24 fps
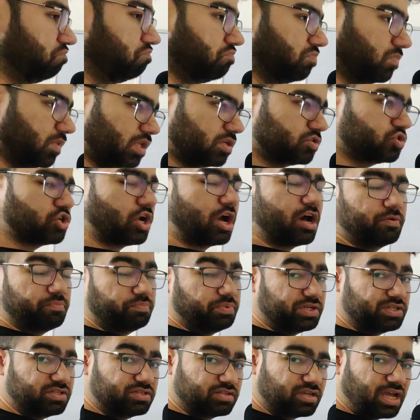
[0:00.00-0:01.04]

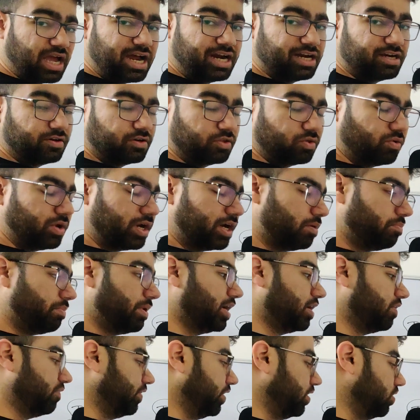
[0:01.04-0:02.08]
sharpens and you get a better
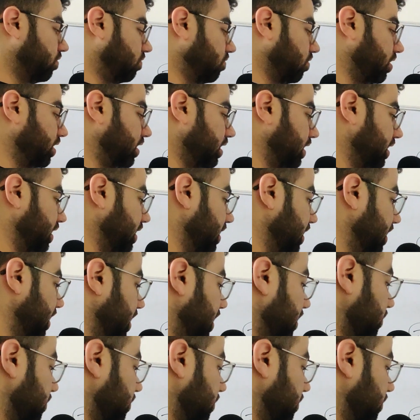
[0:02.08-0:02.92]
video quality. So